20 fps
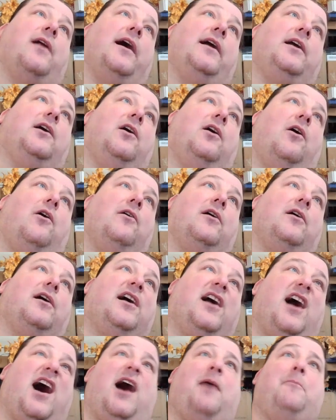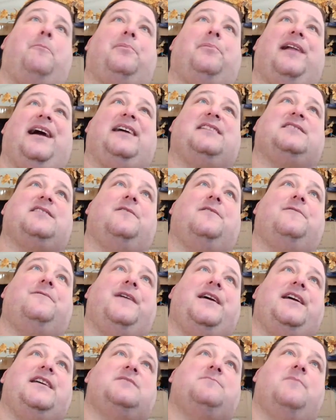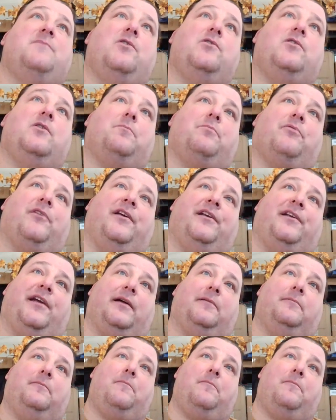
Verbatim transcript: I call complex vase mode printing.